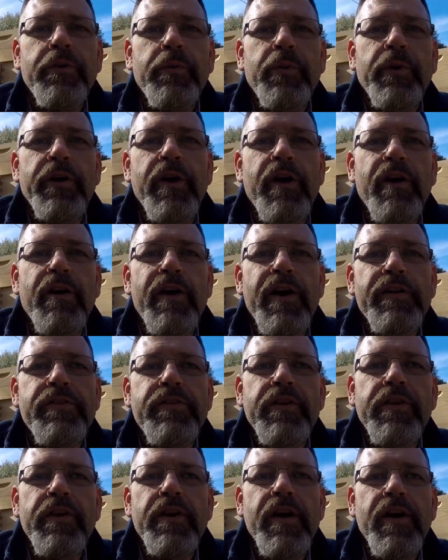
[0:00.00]
we are at
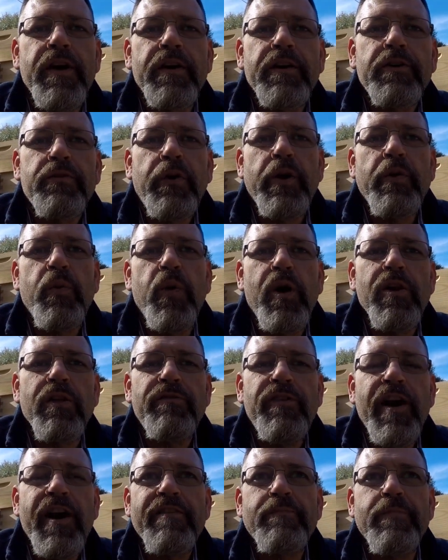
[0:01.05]
the Great Wall of
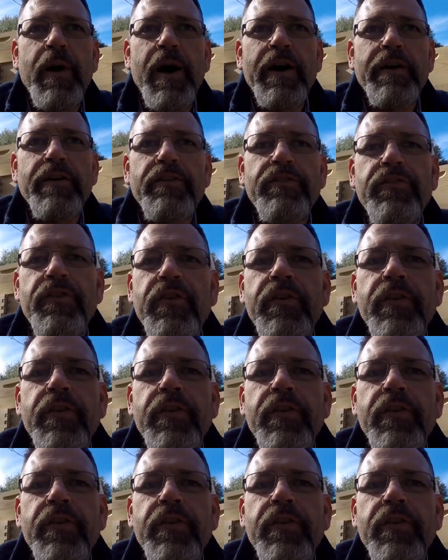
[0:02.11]
Hive Bodies.